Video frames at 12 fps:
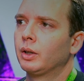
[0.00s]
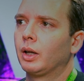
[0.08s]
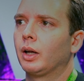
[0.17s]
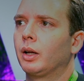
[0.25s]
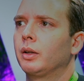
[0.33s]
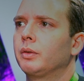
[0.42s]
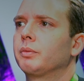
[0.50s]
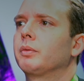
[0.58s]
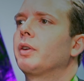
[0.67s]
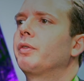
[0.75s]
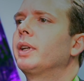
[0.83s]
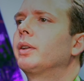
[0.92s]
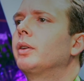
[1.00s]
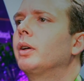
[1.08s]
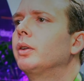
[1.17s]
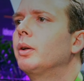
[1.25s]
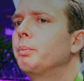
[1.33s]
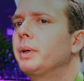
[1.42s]
I think
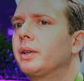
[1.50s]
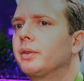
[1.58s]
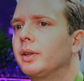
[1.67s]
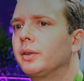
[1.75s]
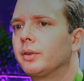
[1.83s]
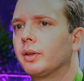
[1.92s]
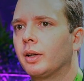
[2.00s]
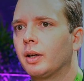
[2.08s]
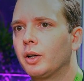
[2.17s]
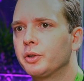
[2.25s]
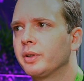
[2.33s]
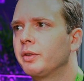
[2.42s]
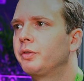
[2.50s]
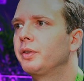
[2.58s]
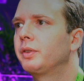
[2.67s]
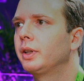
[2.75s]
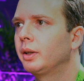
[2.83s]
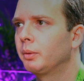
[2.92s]
the Pix is
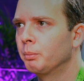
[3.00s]
150